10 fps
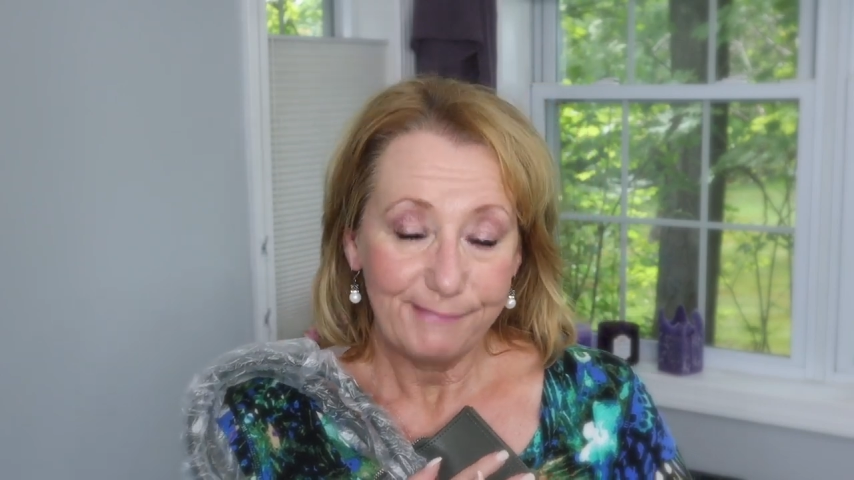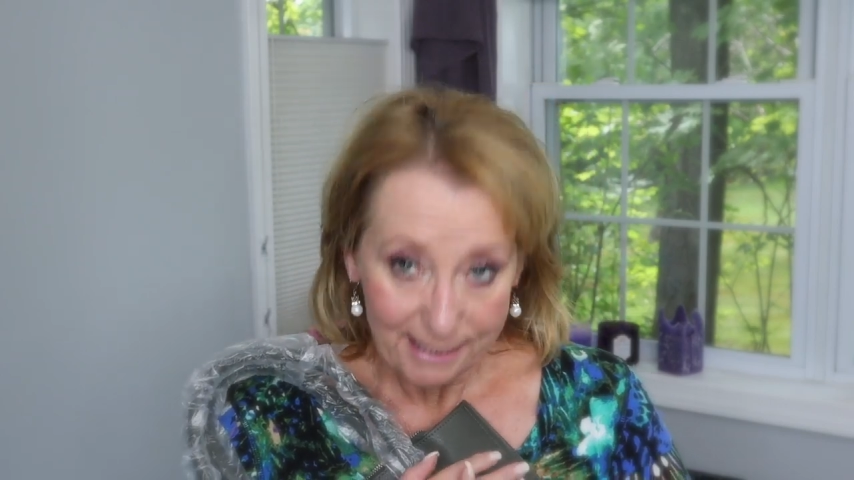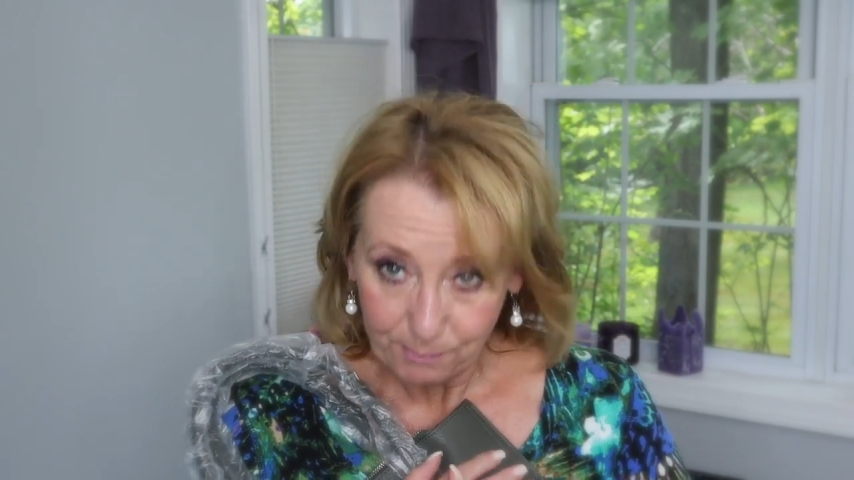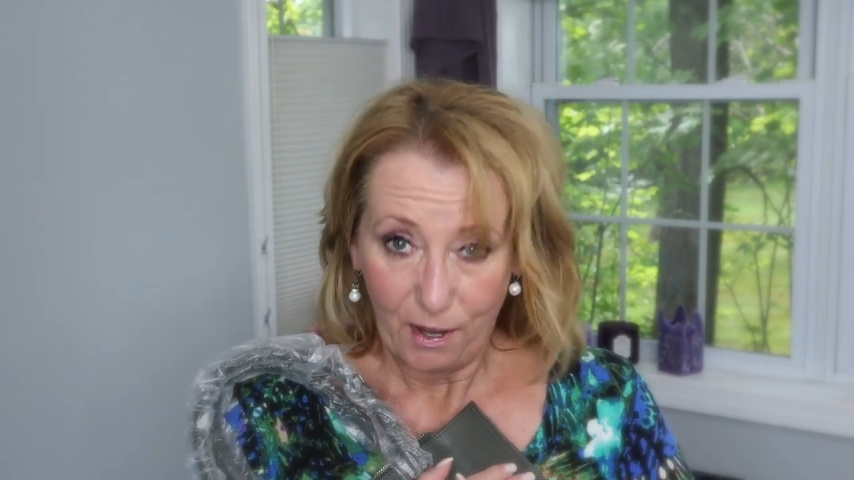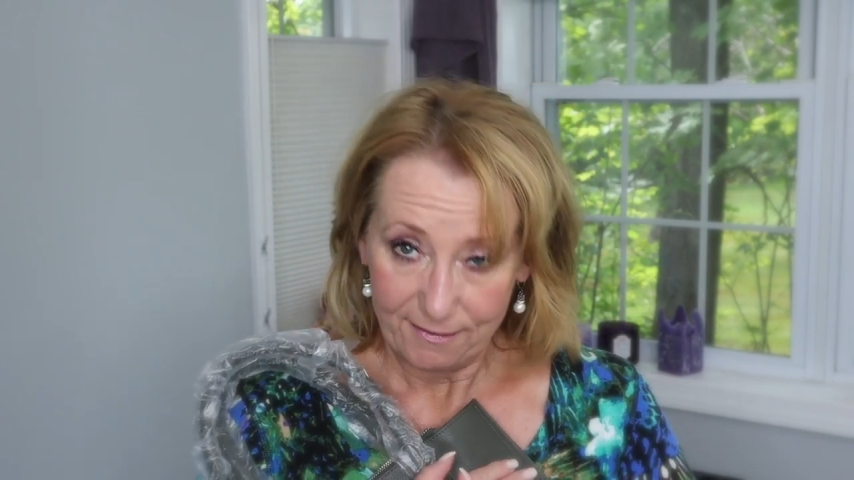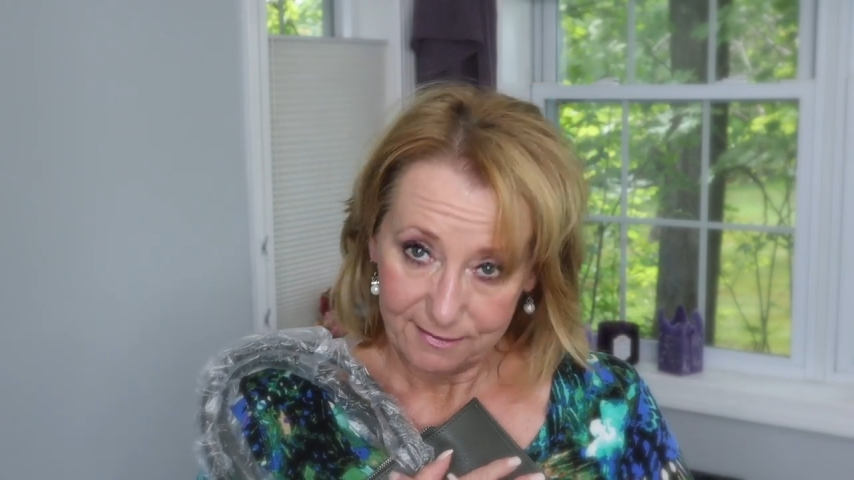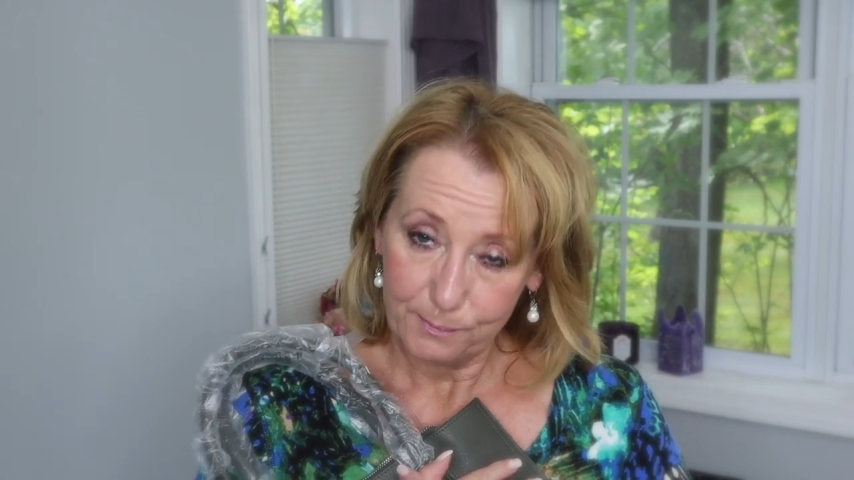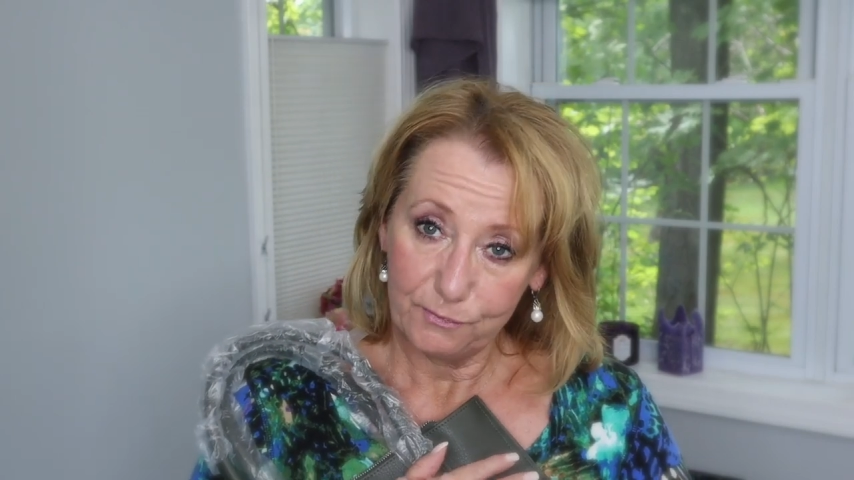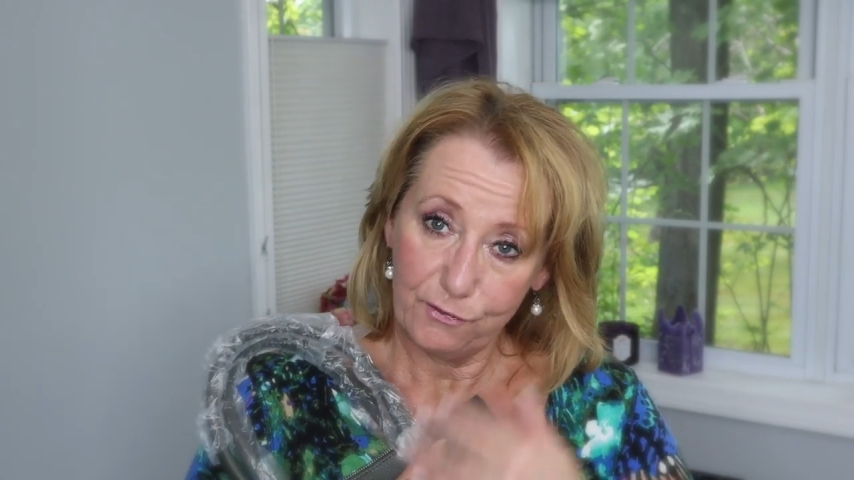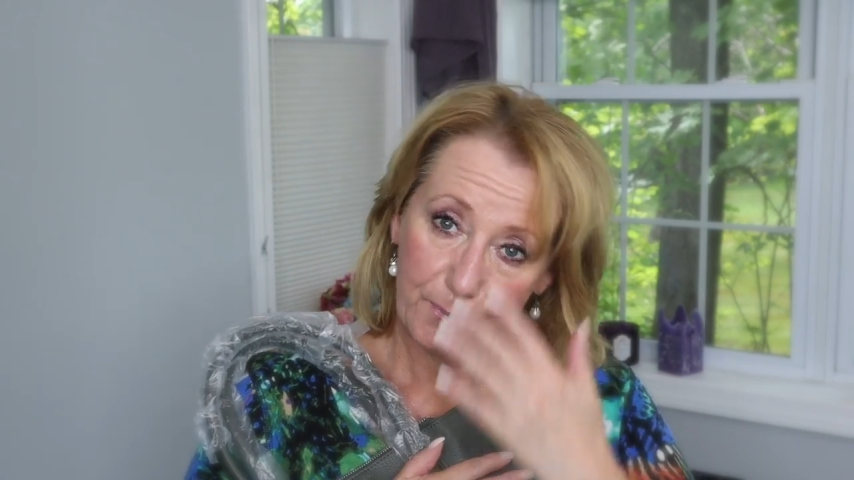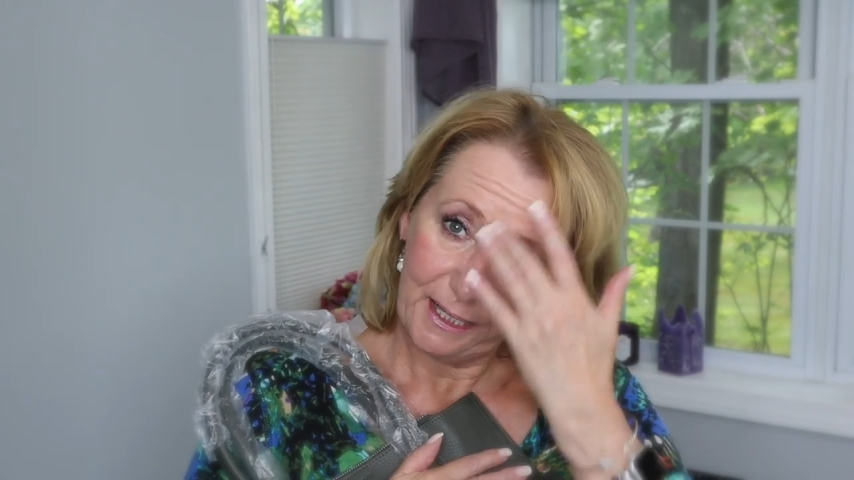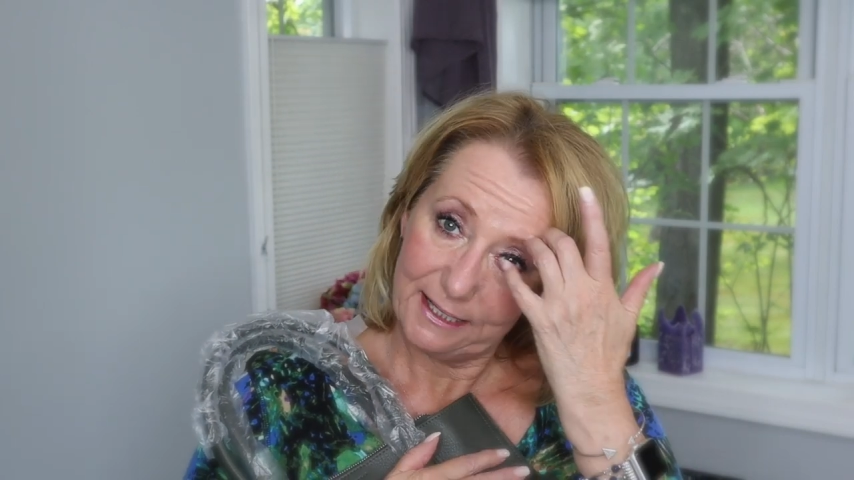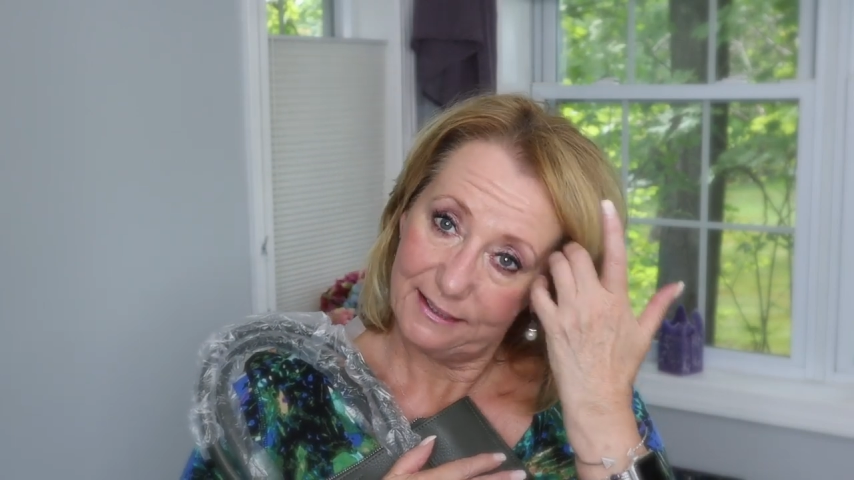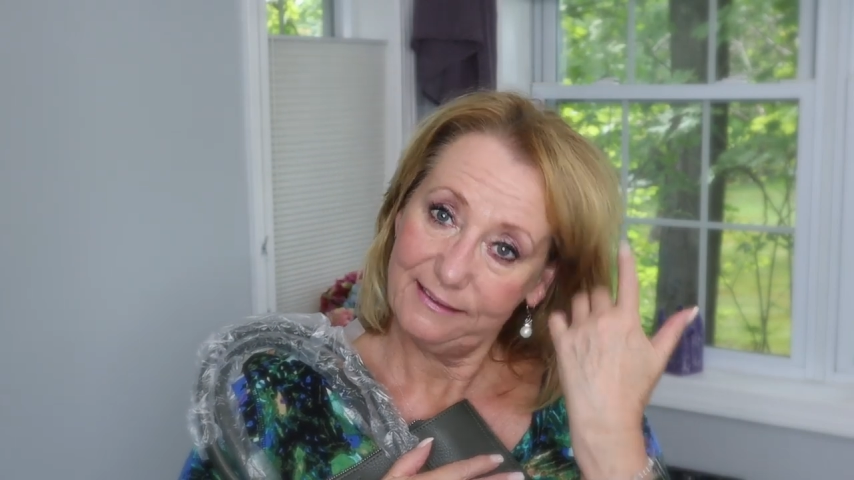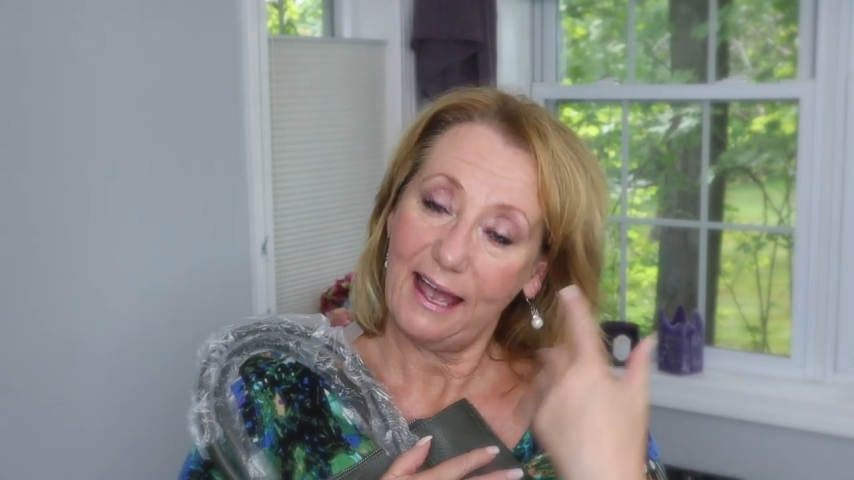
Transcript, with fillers: made it possible for me.